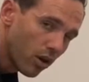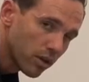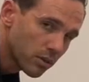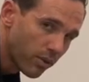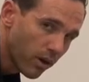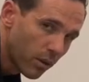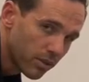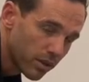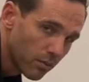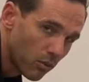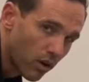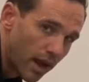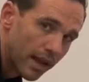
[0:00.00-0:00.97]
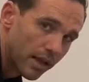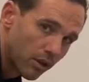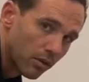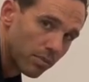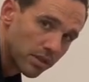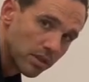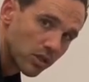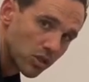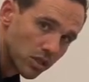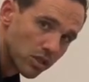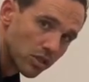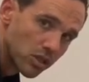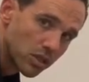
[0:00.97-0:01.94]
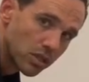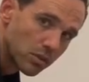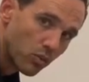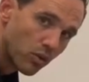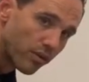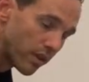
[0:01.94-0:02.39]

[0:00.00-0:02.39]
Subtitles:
is probably the more accurate position. She's more of a